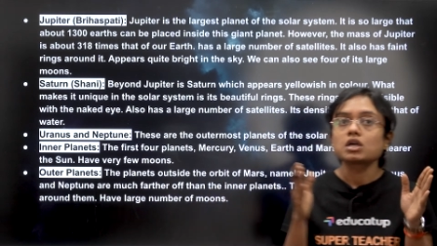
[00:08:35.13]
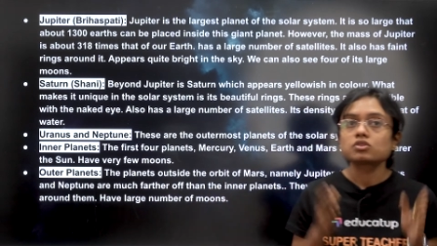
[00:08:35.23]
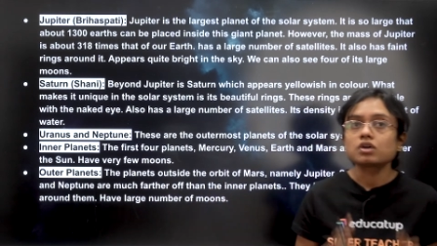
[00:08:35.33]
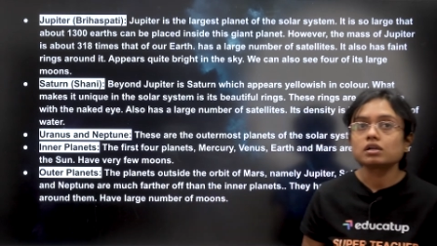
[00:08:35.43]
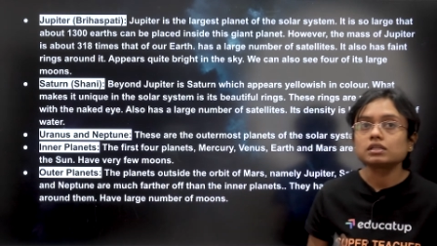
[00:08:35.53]

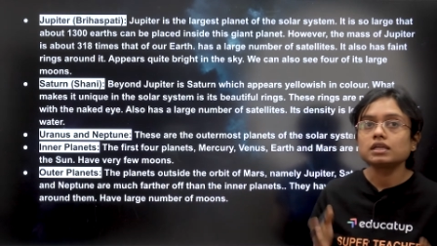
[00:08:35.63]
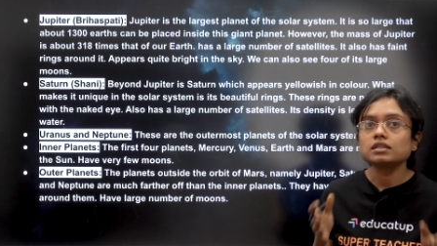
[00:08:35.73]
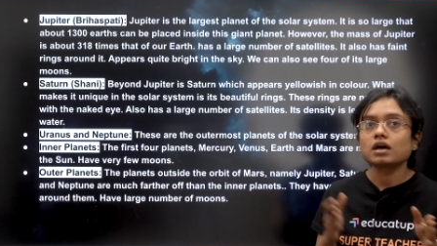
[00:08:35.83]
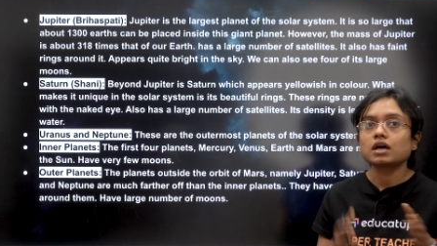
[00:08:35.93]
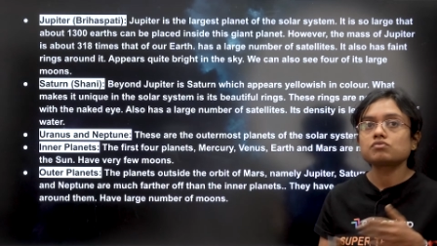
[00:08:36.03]

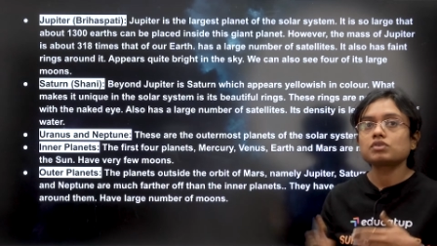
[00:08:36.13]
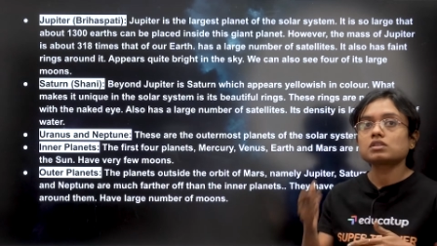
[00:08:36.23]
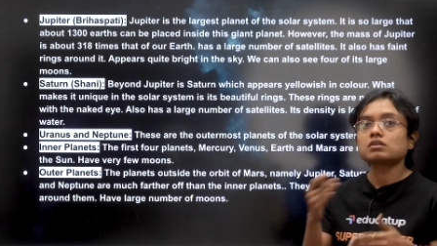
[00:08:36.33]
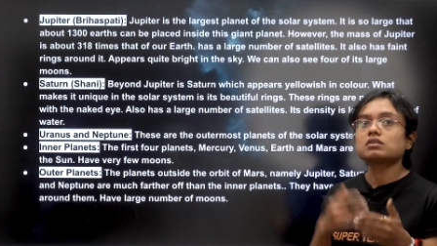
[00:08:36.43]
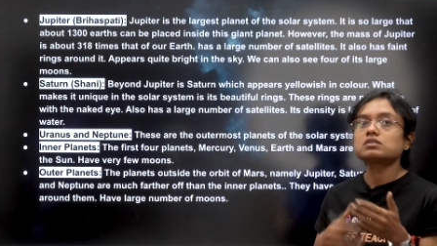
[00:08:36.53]

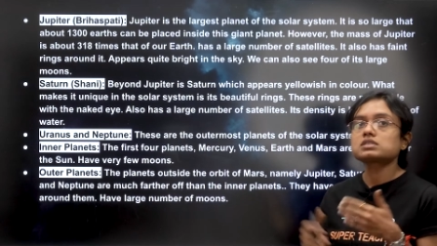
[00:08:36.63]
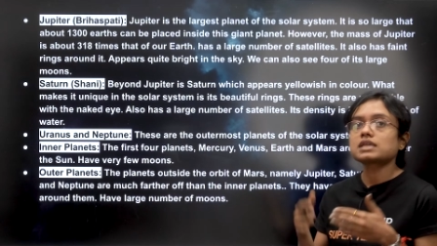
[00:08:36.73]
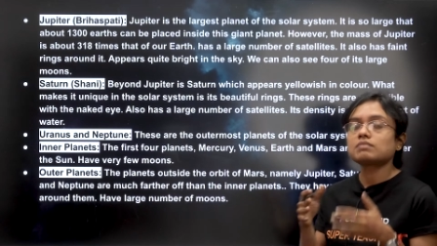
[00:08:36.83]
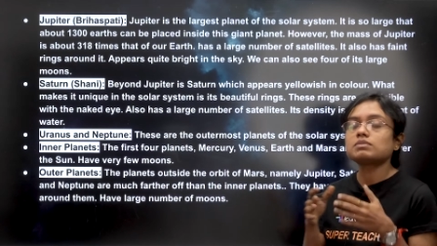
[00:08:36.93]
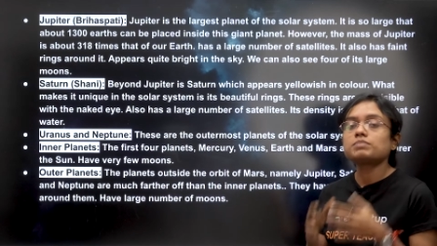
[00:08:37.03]
1300 Earths
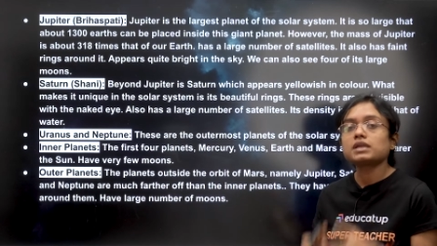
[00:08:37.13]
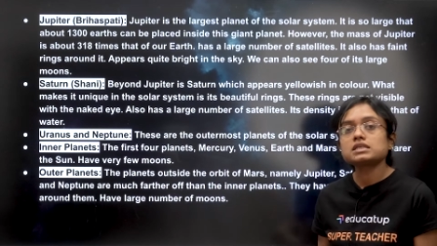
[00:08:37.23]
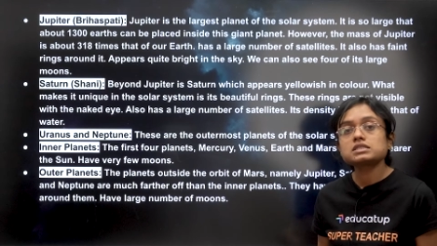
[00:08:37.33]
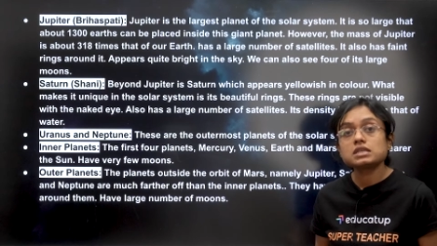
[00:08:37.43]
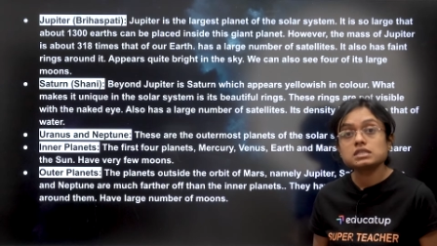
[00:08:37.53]
can be
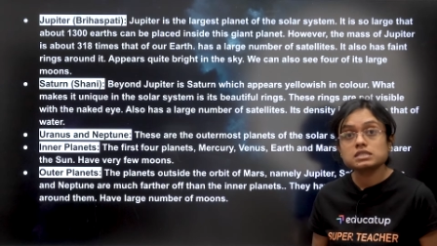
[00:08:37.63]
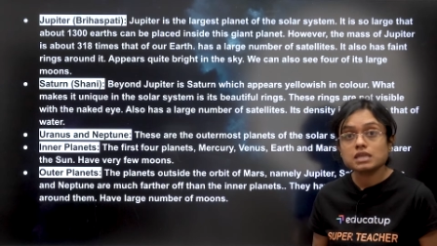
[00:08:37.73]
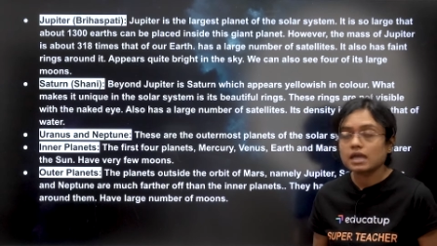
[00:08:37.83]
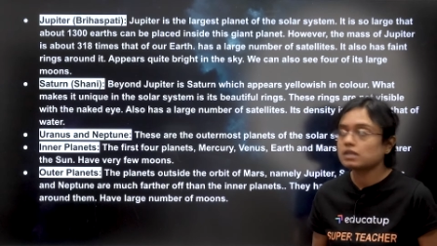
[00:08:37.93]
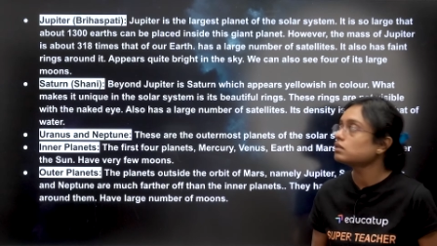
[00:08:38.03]
placed
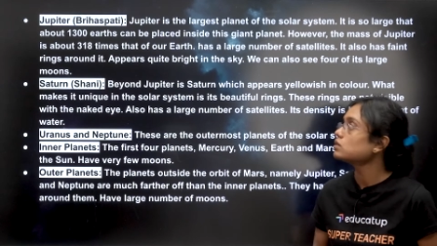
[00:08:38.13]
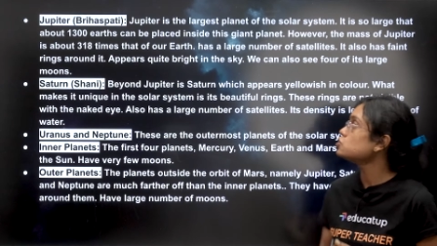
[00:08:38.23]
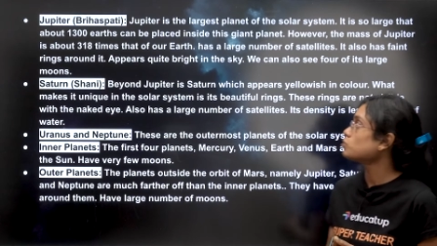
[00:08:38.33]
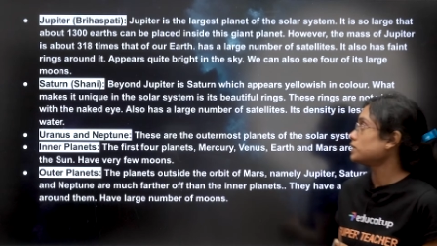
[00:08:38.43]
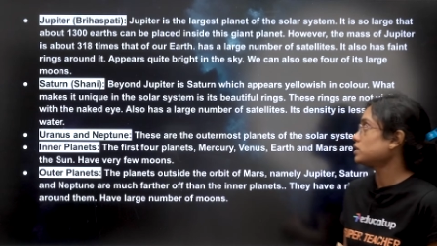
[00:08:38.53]
inside
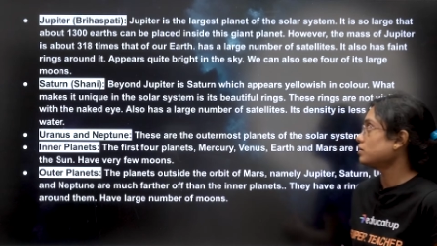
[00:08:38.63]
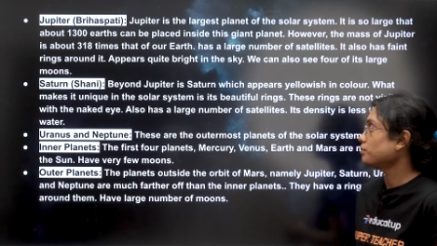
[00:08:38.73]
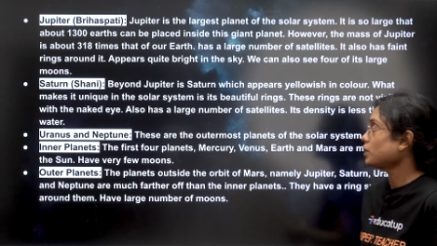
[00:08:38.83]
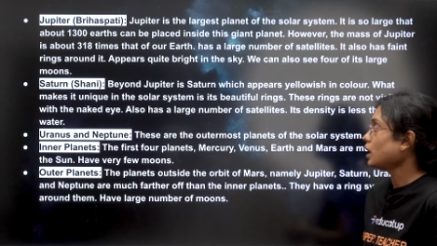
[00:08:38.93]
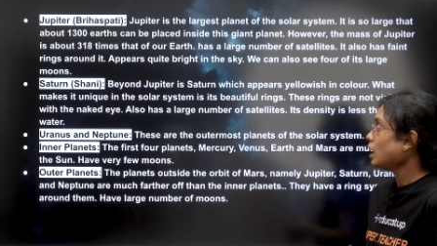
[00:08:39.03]
Jupiter.
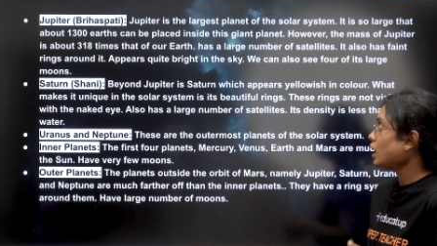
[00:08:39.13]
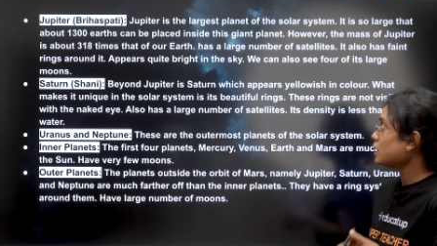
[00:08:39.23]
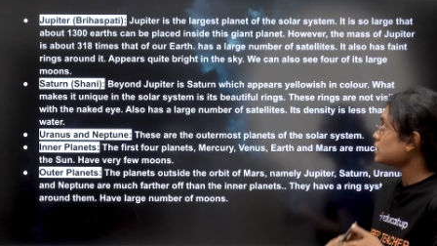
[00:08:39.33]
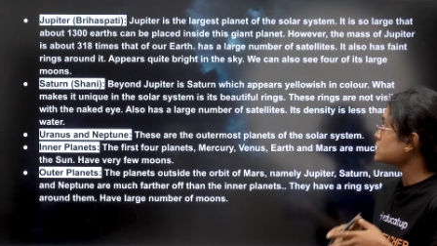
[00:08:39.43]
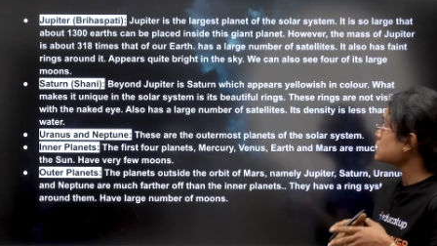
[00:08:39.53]

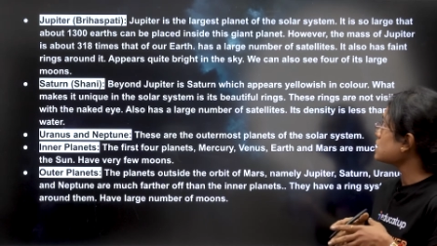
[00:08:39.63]
It has a